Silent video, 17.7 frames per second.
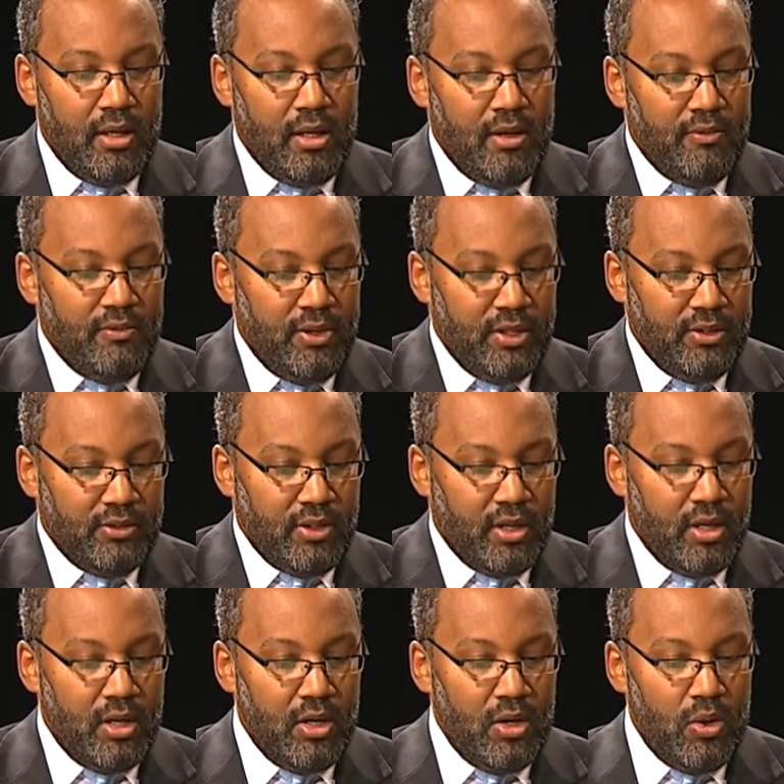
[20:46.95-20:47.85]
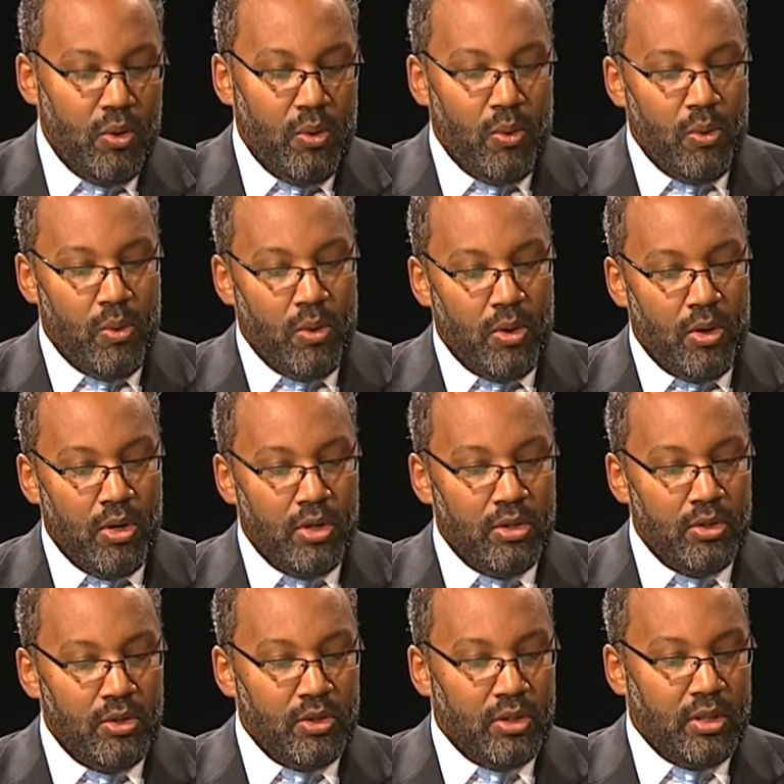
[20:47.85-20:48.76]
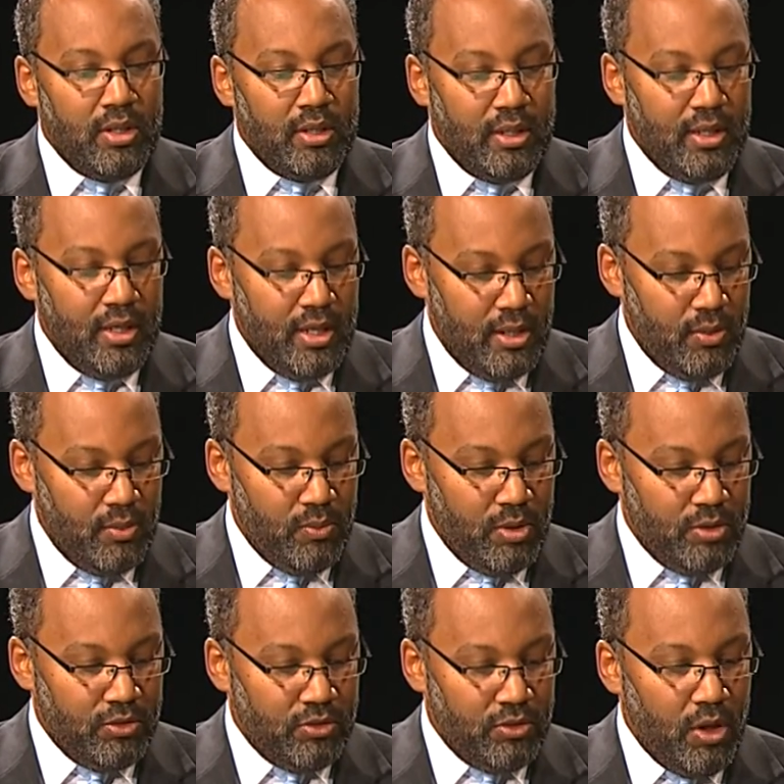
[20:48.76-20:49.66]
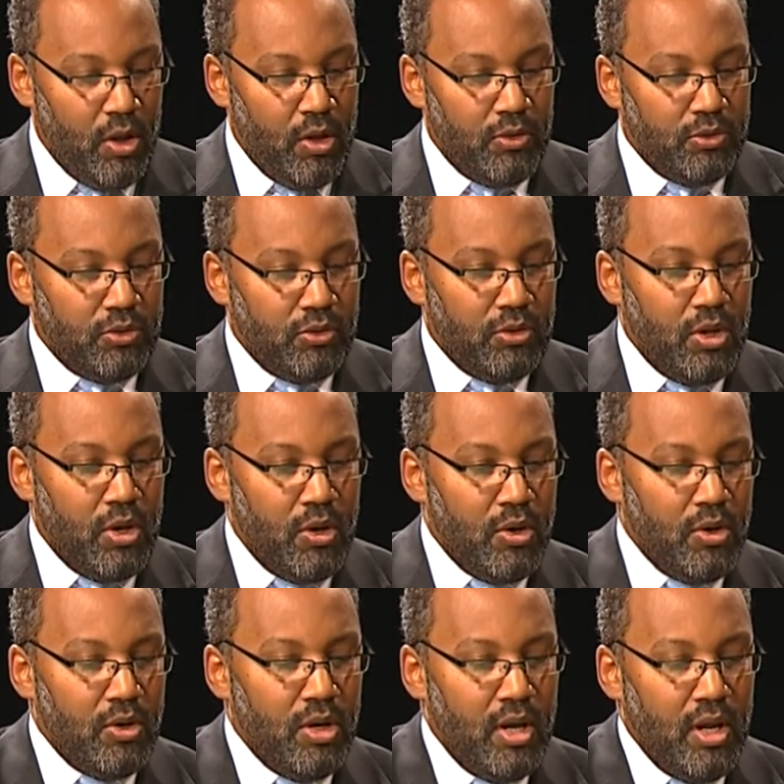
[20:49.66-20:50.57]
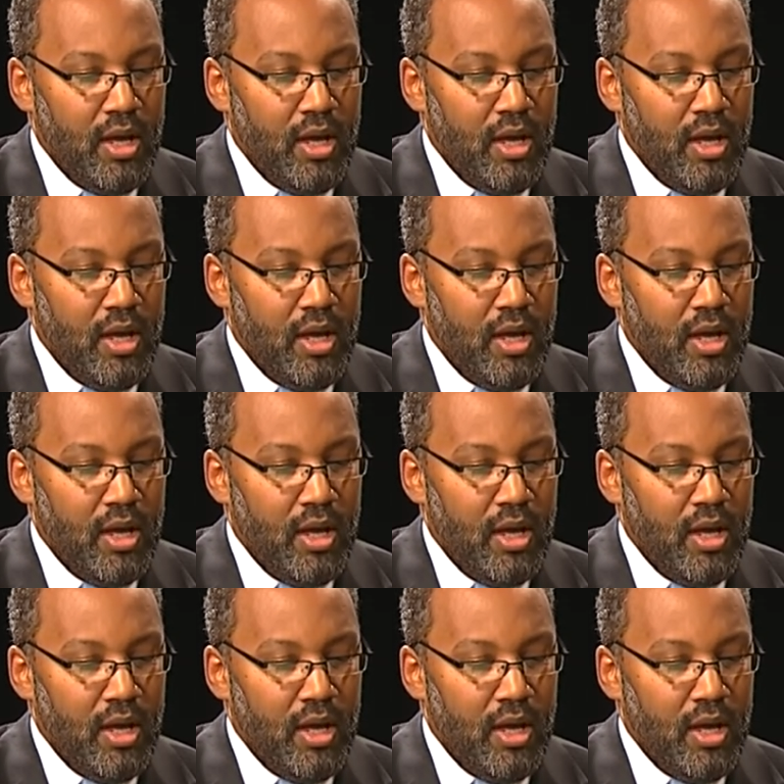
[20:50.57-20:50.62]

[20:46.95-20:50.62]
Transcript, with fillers: a visa or you can get what's also known,